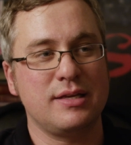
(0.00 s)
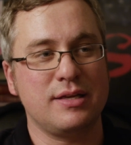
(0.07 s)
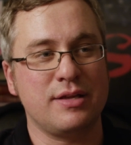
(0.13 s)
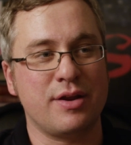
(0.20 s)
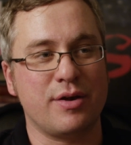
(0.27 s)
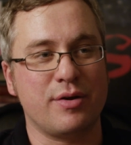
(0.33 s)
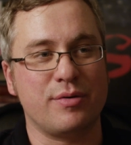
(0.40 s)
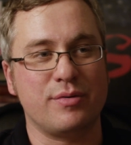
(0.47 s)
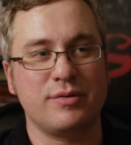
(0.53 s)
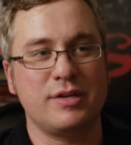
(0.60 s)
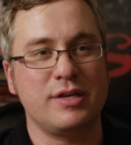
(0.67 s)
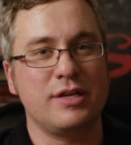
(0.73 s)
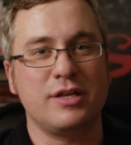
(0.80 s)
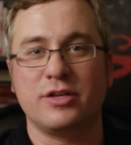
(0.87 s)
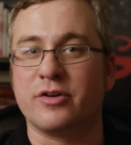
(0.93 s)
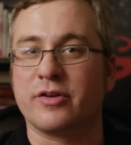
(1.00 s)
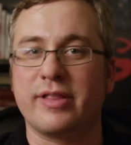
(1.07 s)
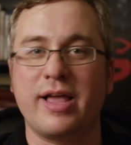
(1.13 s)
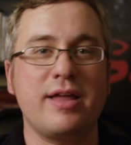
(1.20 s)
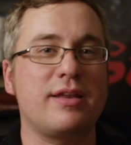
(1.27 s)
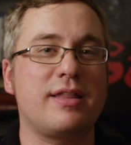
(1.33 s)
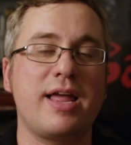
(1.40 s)
You know, you're
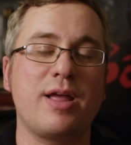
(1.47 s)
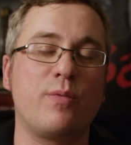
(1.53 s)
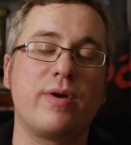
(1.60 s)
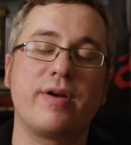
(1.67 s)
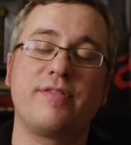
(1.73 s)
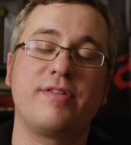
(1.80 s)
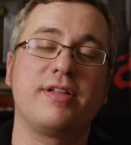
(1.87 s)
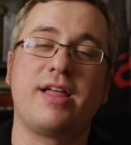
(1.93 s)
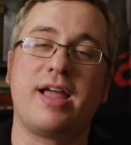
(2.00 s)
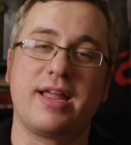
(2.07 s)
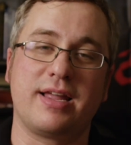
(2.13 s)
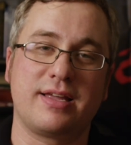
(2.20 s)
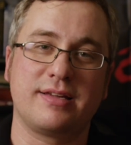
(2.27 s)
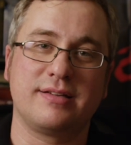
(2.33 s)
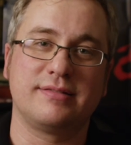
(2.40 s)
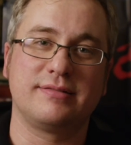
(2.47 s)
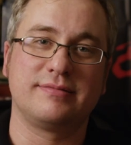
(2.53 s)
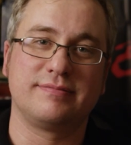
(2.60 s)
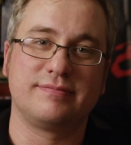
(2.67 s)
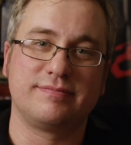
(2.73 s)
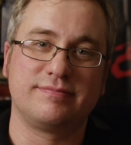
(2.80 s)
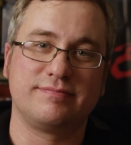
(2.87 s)
allowed to like whatever you like.
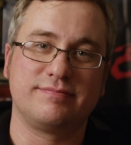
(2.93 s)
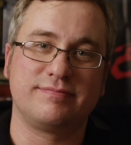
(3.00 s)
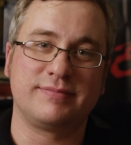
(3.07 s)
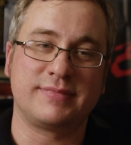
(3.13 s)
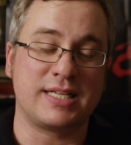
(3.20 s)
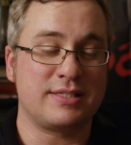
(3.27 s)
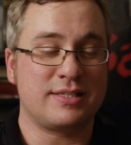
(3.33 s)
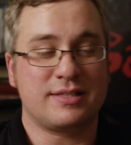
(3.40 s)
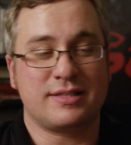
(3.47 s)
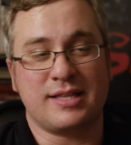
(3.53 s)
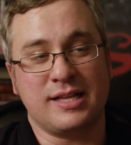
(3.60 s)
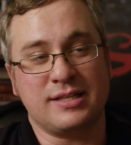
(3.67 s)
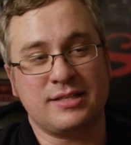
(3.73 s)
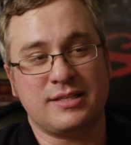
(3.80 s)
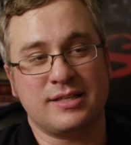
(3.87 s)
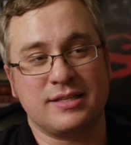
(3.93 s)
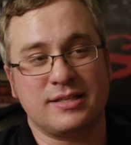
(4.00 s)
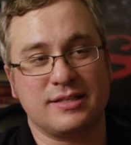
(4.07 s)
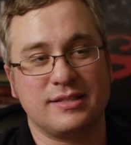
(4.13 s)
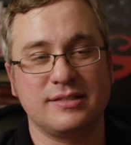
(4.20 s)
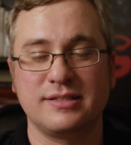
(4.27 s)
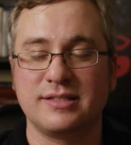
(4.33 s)
That's
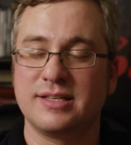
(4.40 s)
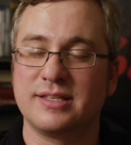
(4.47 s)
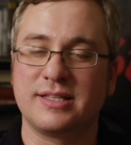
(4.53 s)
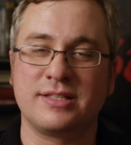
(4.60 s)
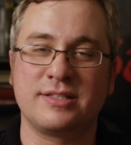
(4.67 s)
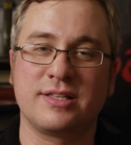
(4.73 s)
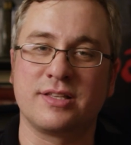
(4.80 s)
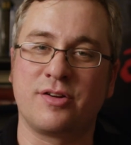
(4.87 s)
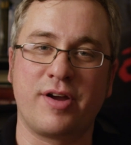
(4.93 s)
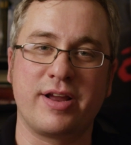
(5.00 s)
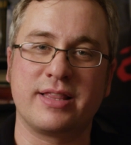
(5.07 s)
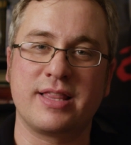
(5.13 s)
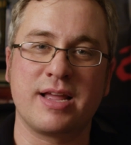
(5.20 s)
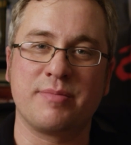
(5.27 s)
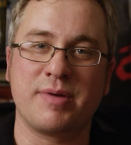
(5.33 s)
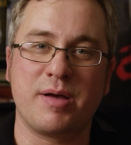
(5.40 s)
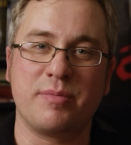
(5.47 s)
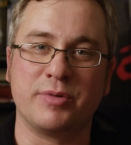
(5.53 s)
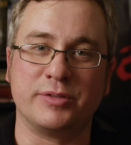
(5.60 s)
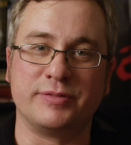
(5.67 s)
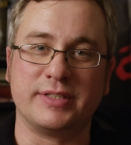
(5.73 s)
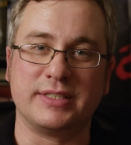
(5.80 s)
the great thing about
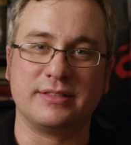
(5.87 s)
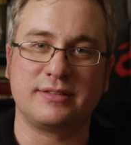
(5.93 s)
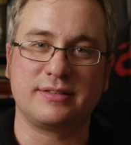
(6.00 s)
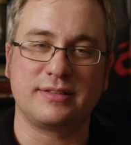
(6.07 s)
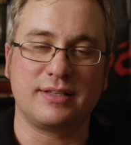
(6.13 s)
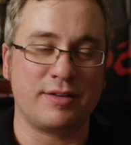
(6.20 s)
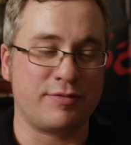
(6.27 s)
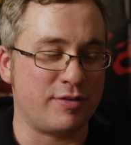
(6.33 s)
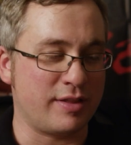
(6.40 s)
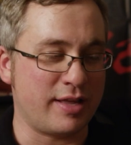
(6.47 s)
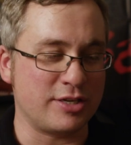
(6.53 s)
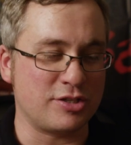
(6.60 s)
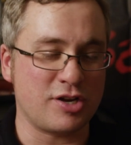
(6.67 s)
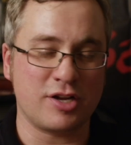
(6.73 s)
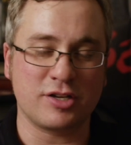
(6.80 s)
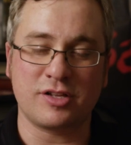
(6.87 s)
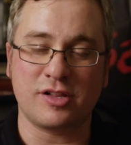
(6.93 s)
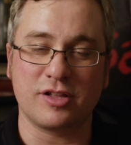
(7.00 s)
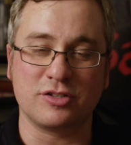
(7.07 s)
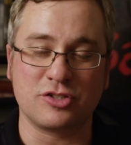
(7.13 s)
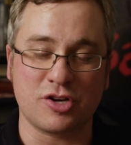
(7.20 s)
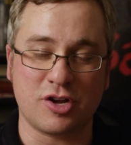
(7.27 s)
movies. If you like
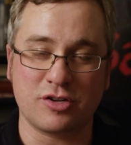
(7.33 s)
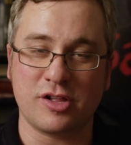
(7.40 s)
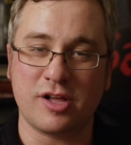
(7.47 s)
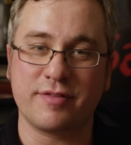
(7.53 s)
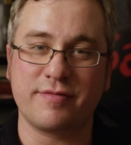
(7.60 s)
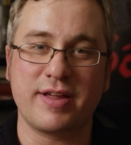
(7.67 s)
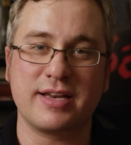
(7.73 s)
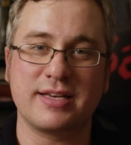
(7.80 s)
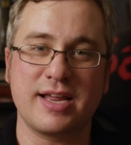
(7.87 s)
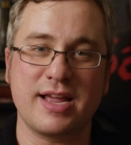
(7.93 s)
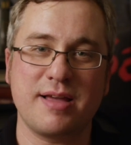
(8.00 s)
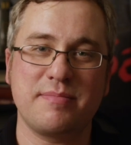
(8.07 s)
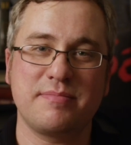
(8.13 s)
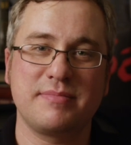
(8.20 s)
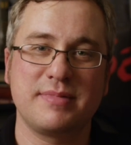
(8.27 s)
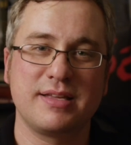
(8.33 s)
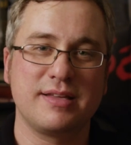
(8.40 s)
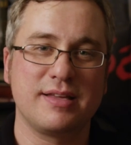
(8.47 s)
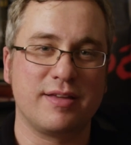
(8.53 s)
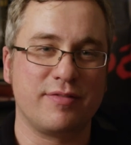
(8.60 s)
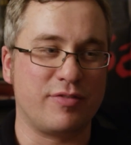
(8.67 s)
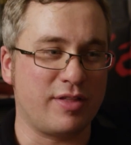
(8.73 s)
Jean-Claude Van Damme,
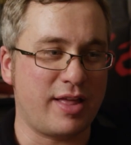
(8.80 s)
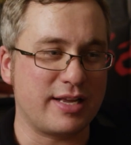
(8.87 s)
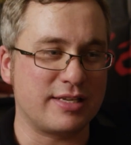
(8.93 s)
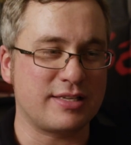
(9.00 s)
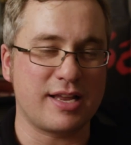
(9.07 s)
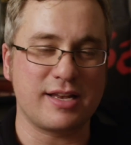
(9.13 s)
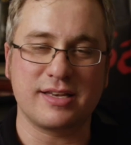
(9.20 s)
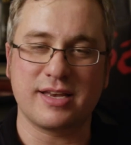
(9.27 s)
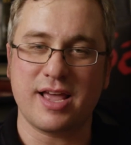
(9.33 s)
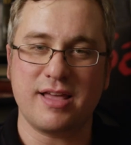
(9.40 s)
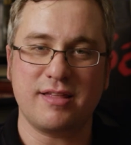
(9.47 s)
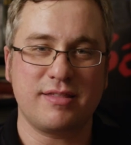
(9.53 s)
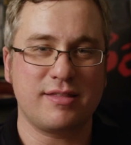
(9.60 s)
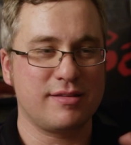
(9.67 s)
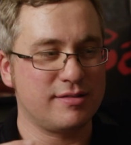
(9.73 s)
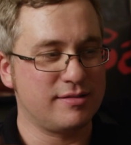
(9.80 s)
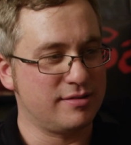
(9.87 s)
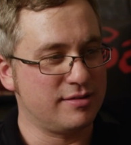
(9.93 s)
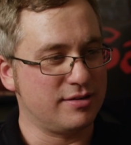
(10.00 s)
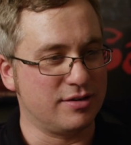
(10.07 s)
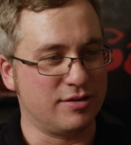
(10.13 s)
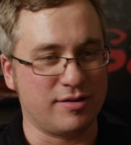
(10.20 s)
if you like sudden death,
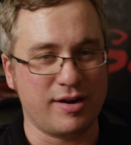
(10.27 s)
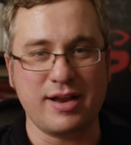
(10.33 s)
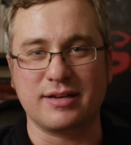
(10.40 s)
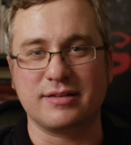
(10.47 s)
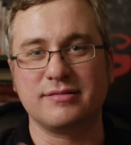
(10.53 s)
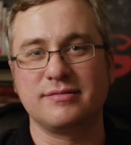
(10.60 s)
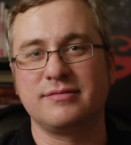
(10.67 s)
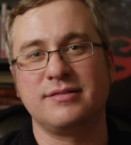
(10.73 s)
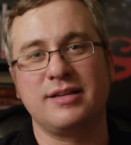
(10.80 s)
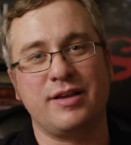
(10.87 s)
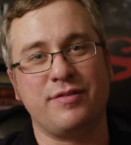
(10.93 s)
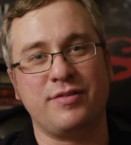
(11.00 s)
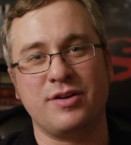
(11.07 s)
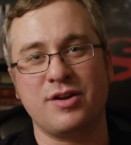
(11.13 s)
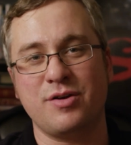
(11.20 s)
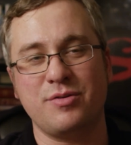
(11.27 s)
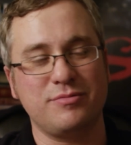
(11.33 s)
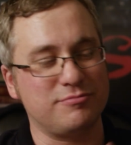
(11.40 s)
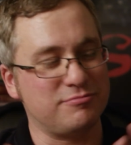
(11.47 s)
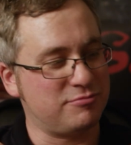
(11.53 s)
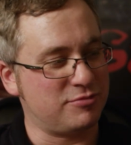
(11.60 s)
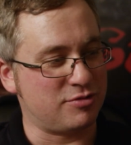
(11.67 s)
great. If you don't,
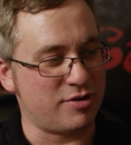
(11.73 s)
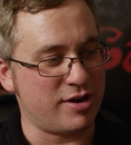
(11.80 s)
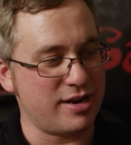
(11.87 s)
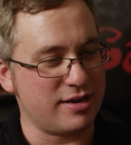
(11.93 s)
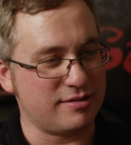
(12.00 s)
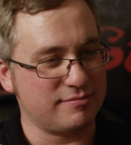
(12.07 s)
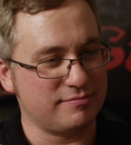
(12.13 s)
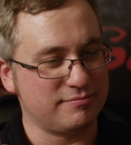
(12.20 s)
great.